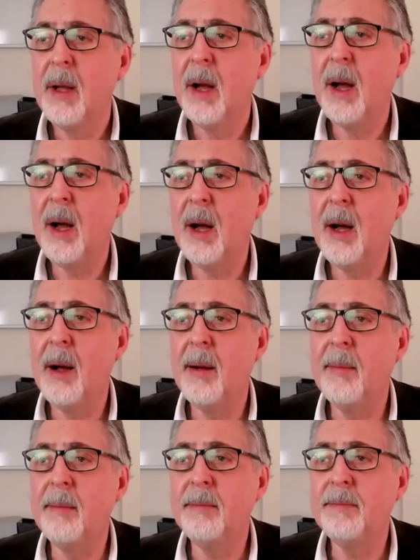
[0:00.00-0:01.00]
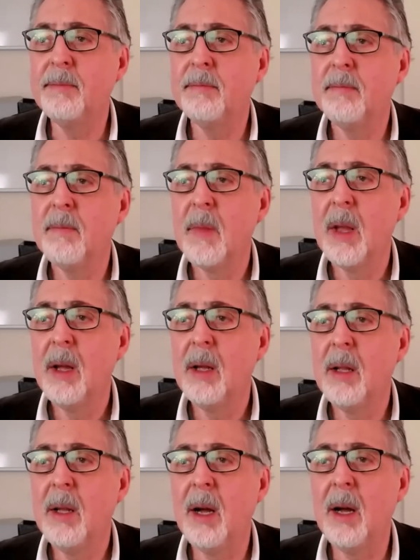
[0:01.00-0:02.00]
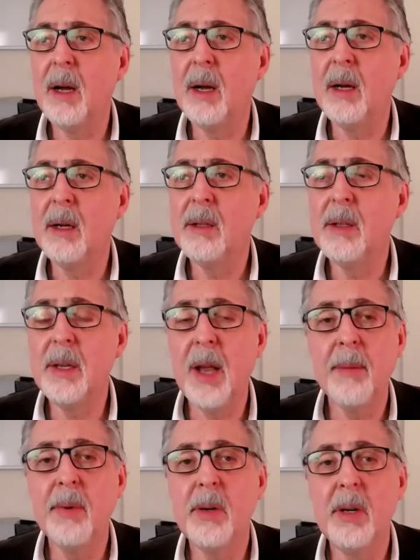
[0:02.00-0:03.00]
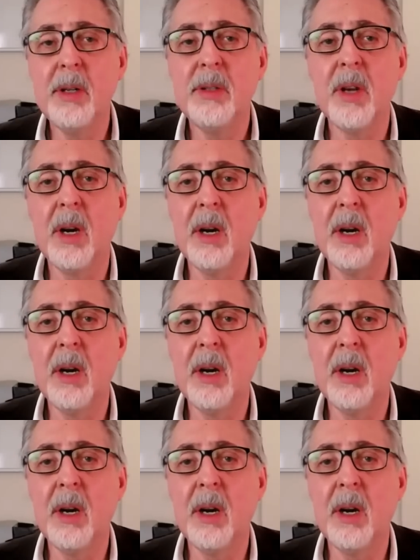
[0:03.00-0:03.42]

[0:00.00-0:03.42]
the neighborhoods